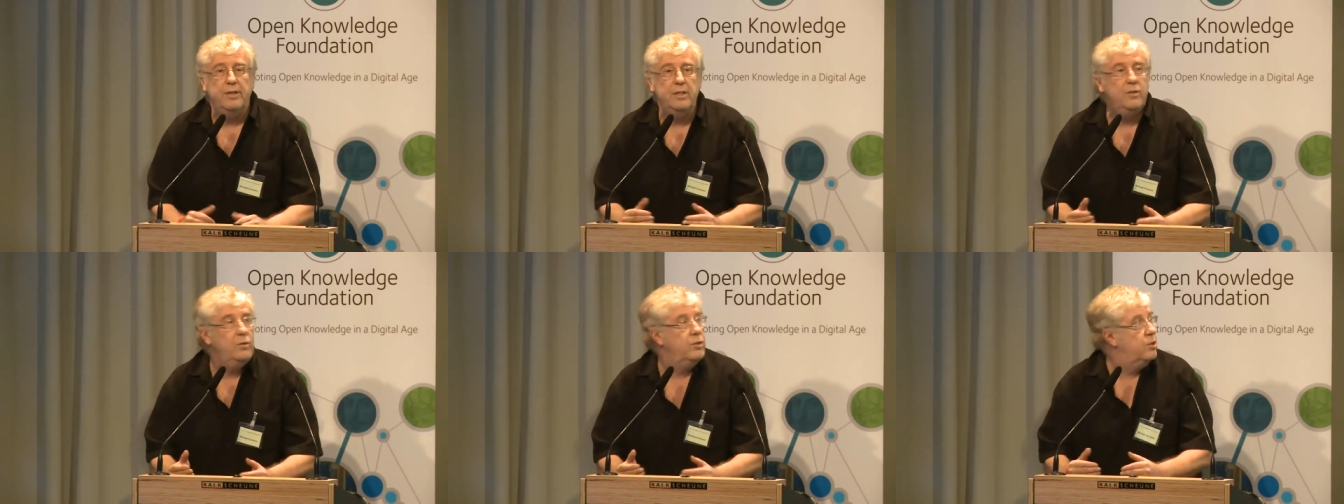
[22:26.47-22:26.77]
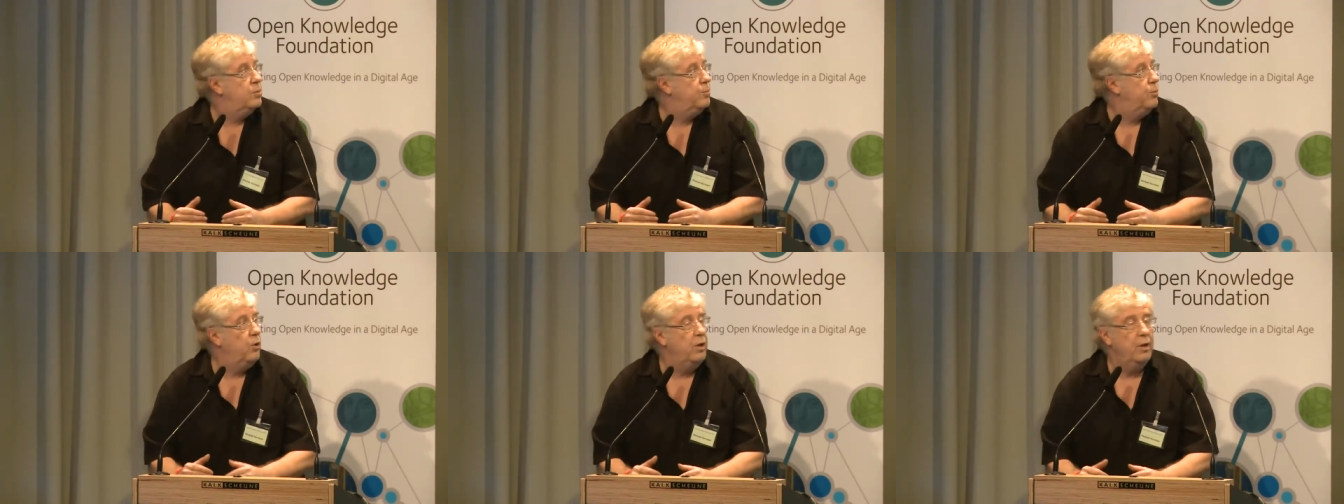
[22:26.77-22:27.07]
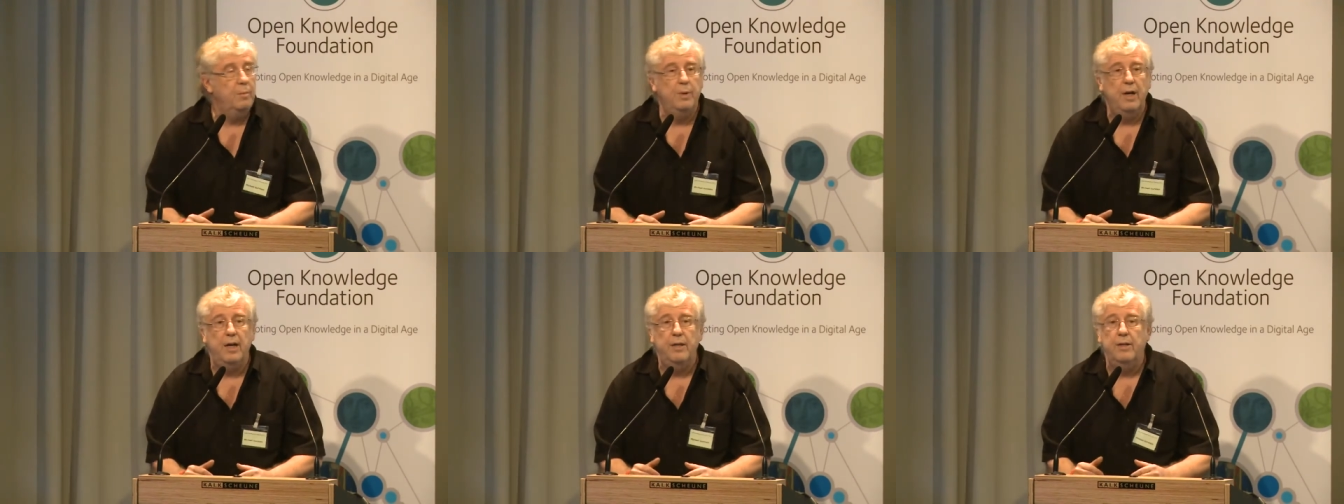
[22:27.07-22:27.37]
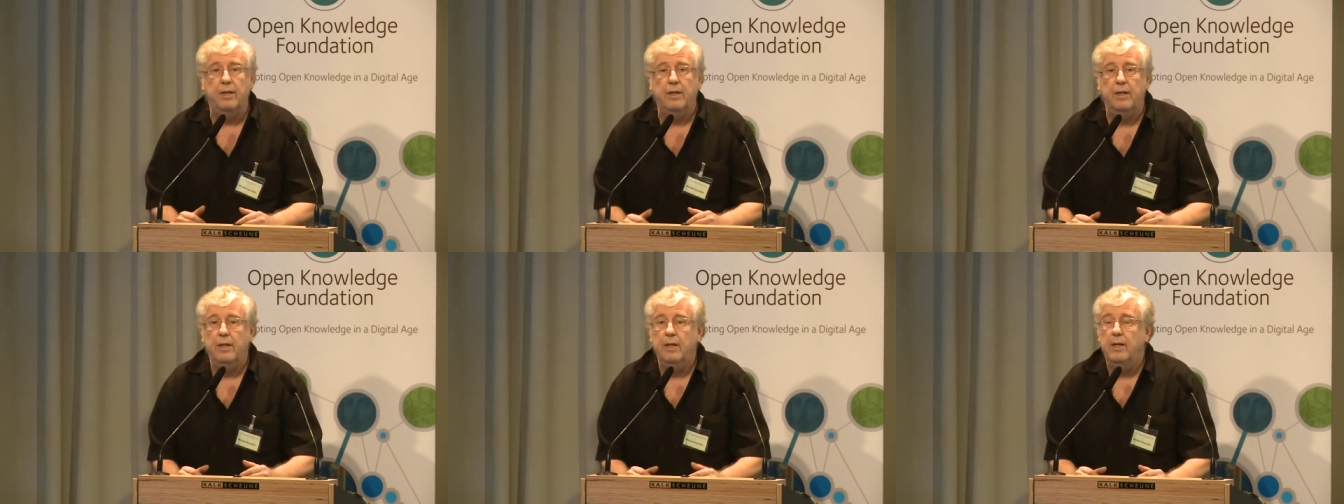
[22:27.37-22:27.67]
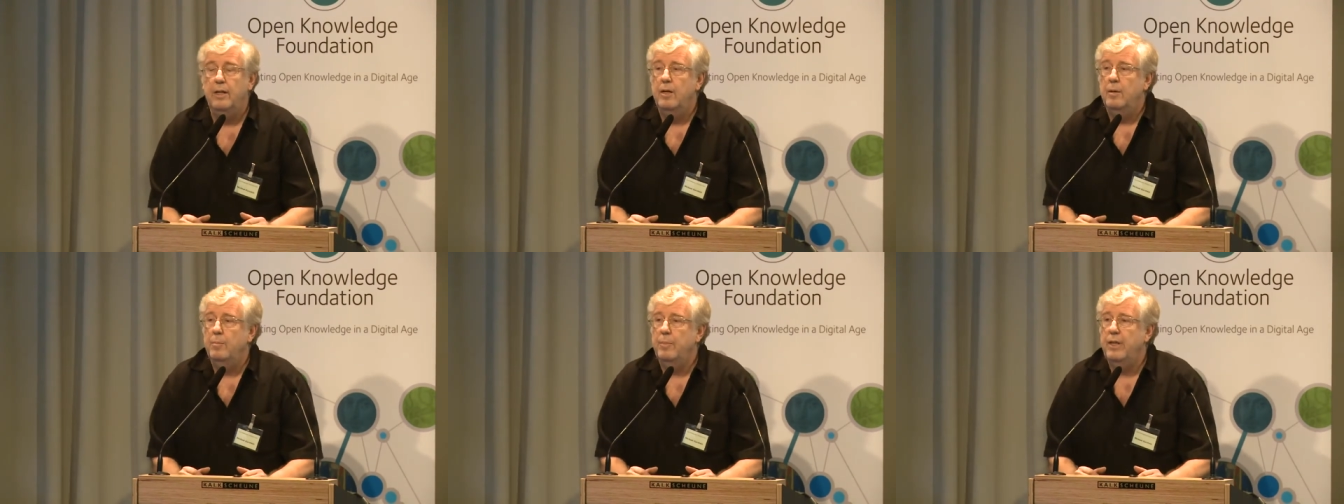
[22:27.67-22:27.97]
This was supported by
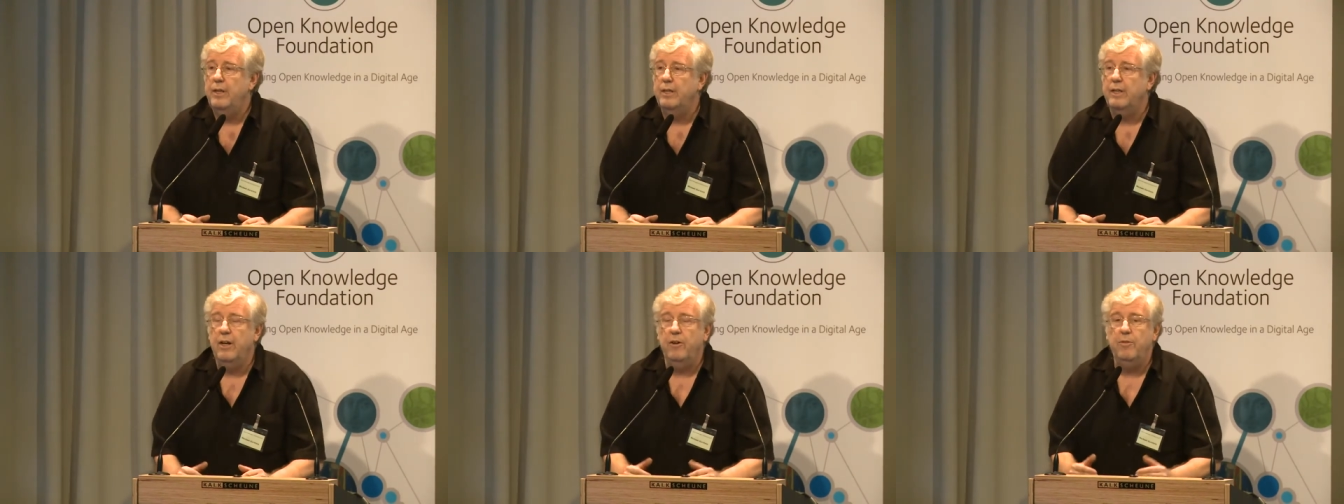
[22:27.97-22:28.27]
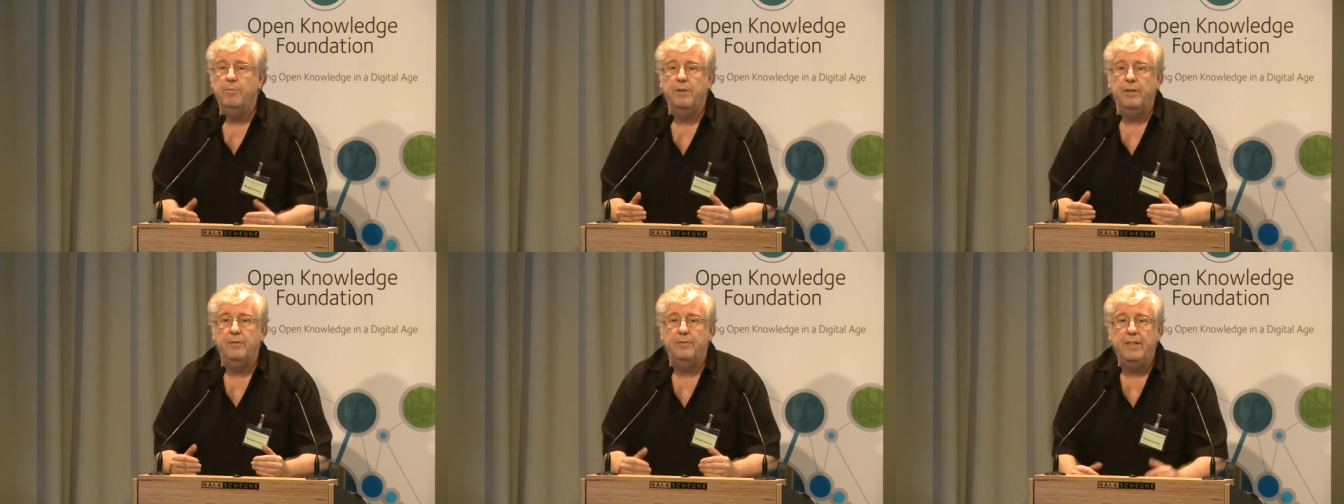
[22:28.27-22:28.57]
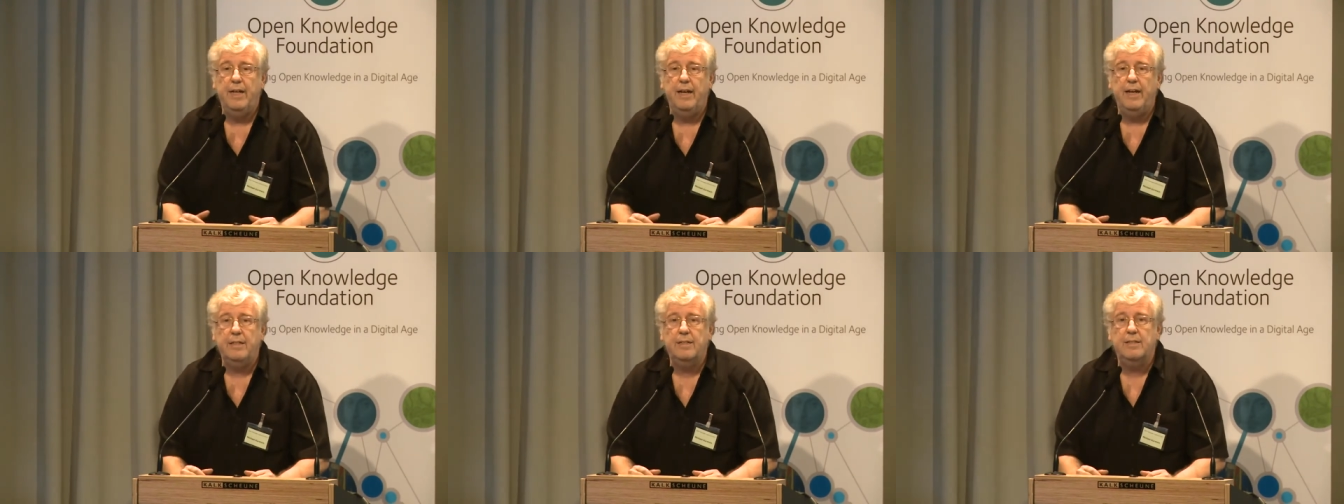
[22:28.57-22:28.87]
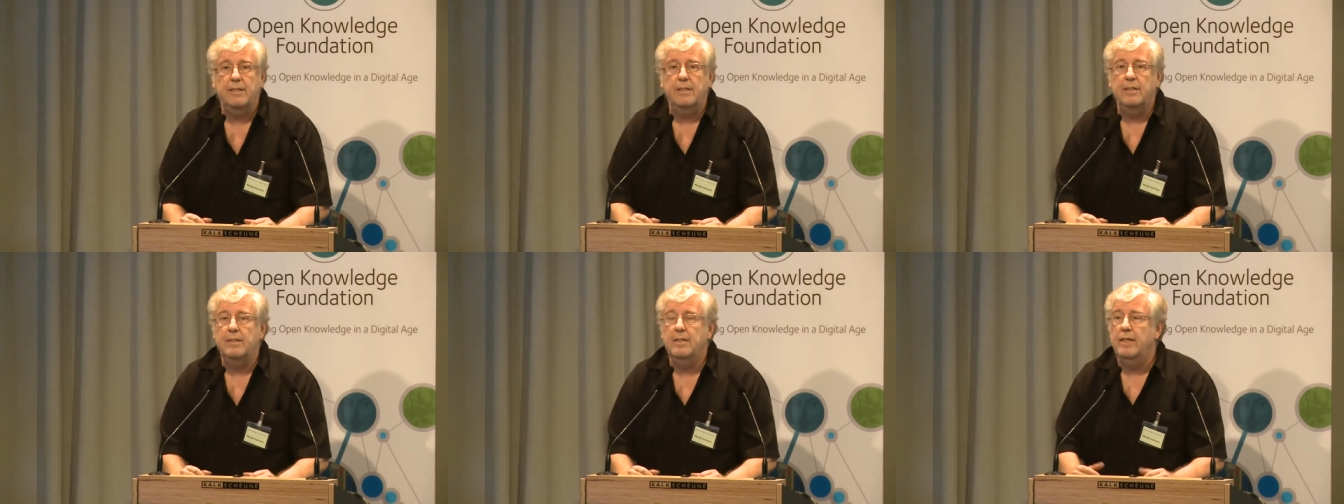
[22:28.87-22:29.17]
the government of Texas,